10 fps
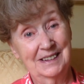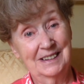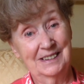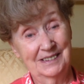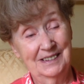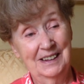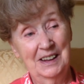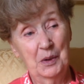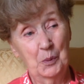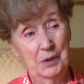Yeah.
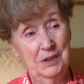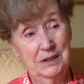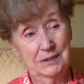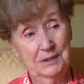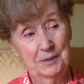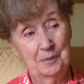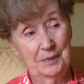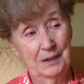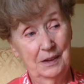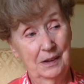We'd
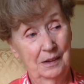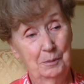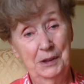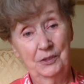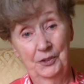meet